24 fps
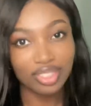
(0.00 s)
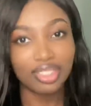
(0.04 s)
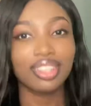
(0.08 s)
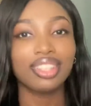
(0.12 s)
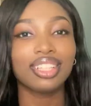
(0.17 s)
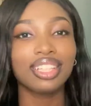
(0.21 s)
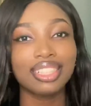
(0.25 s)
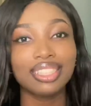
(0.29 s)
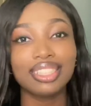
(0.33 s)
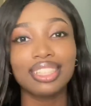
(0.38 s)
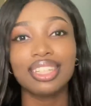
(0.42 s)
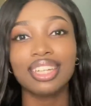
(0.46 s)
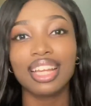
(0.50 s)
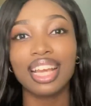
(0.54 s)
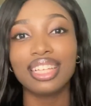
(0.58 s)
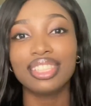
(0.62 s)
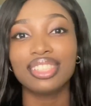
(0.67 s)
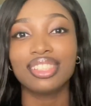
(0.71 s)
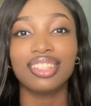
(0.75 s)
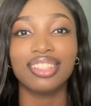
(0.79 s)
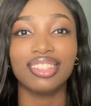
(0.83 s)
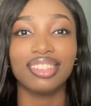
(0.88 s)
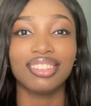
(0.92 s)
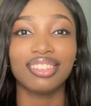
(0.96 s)
is a nice
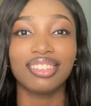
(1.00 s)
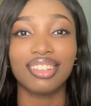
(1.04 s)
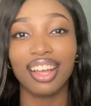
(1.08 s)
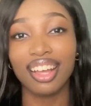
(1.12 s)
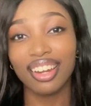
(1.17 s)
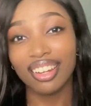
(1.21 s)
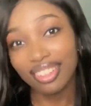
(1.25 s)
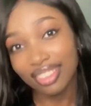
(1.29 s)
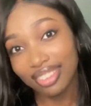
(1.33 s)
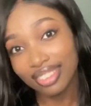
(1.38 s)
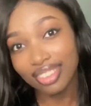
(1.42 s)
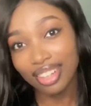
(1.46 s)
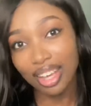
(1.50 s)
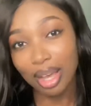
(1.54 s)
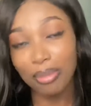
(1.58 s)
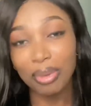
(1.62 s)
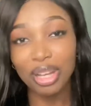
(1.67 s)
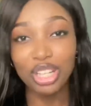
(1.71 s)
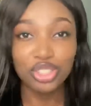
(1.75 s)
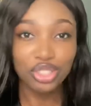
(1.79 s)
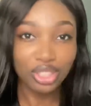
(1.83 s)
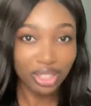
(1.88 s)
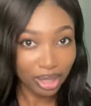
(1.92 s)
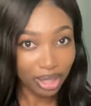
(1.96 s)
look, and I'm
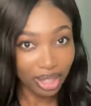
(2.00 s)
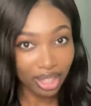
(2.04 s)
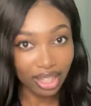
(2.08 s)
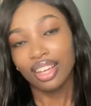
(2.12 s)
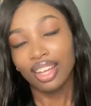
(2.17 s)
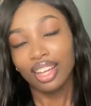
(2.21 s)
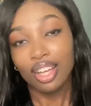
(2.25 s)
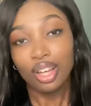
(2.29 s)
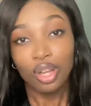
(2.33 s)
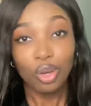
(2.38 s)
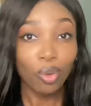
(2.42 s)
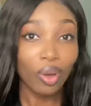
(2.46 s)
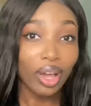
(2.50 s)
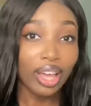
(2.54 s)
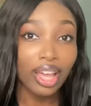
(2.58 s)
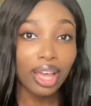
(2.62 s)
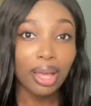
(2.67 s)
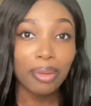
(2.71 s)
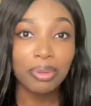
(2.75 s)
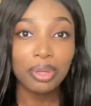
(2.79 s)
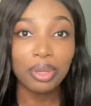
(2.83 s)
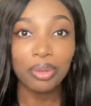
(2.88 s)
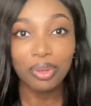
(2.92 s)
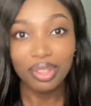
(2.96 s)
actually quite
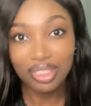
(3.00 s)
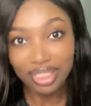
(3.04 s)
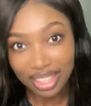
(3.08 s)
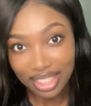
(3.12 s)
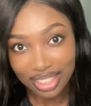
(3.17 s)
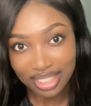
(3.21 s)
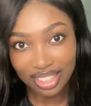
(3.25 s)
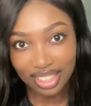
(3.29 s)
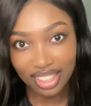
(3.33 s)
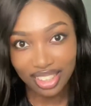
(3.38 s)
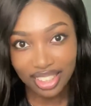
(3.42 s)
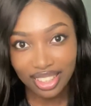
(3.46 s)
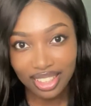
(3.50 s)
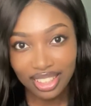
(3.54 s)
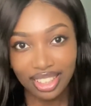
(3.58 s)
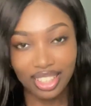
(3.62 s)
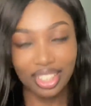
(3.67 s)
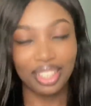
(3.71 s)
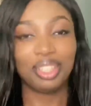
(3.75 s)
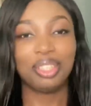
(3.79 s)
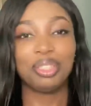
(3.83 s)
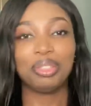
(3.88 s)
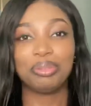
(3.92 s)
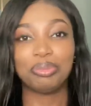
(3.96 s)
happy with this look.
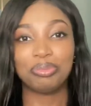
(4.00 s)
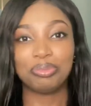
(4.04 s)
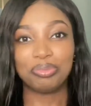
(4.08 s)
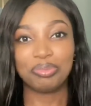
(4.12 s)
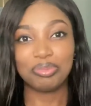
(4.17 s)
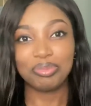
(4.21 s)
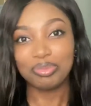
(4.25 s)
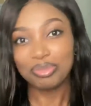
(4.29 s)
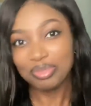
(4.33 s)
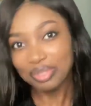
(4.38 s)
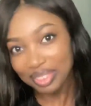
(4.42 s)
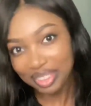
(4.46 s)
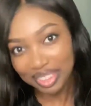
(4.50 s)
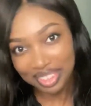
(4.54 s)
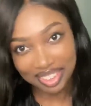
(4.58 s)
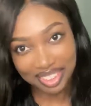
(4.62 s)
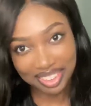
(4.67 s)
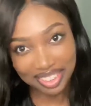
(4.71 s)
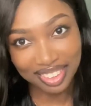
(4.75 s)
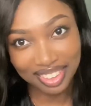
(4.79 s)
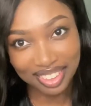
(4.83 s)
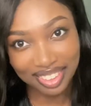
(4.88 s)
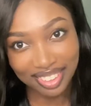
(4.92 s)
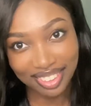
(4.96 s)

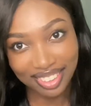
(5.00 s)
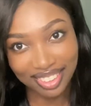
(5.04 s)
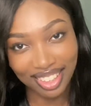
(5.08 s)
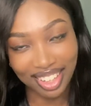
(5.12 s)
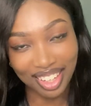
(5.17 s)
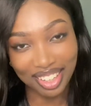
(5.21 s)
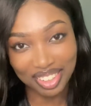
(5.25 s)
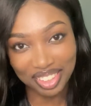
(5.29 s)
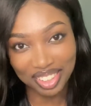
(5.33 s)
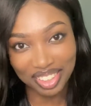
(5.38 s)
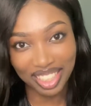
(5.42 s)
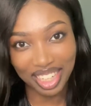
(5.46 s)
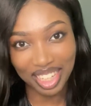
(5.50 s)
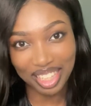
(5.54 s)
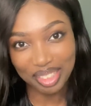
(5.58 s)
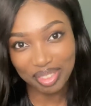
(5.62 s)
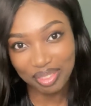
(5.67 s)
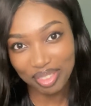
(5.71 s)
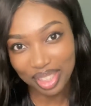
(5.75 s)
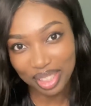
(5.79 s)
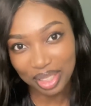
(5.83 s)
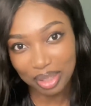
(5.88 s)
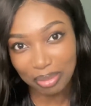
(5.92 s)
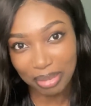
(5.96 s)
How do you guys
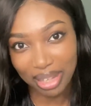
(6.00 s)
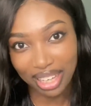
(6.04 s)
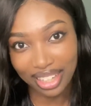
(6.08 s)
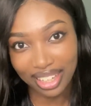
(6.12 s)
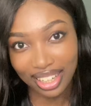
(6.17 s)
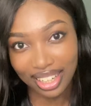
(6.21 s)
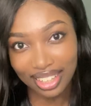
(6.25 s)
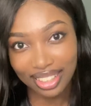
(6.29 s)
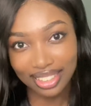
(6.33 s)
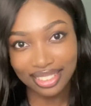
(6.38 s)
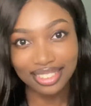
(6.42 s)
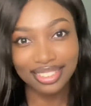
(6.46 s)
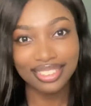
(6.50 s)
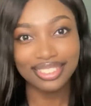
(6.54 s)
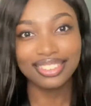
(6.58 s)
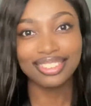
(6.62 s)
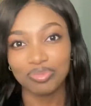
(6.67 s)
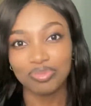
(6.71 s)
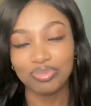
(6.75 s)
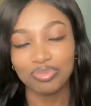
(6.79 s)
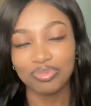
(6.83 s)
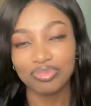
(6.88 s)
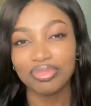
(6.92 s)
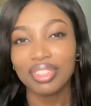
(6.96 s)
feel about it?
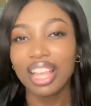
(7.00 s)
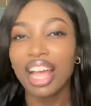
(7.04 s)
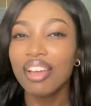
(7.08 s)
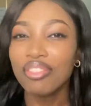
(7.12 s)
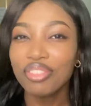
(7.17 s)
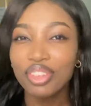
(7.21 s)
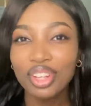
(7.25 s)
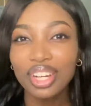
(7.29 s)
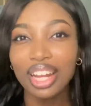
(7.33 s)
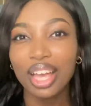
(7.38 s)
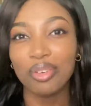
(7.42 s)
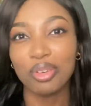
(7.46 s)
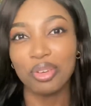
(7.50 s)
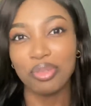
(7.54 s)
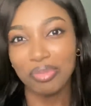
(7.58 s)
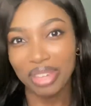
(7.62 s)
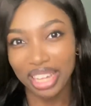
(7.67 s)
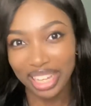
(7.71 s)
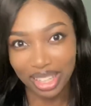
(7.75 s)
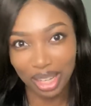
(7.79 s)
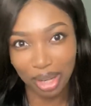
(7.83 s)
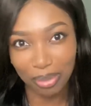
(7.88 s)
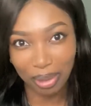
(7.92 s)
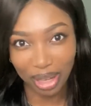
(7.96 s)
I feel like with
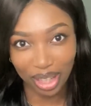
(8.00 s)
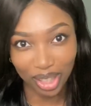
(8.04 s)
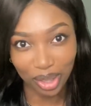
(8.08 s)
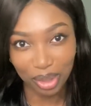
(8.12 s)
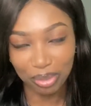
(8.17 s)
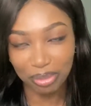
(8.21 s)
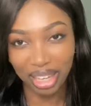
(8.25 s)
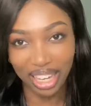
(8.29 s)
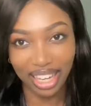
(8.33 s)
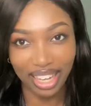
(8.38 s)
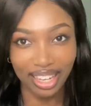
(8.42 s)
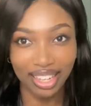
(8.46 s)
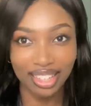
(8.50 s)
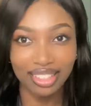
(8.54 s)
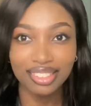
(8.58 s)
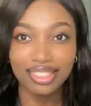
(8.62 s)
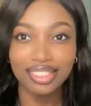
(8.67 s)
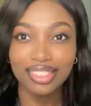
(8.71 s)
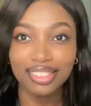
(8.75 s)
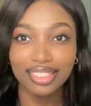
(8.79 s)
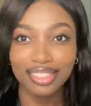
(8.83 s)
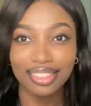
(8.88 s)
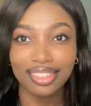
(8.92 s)
makeup I look my age,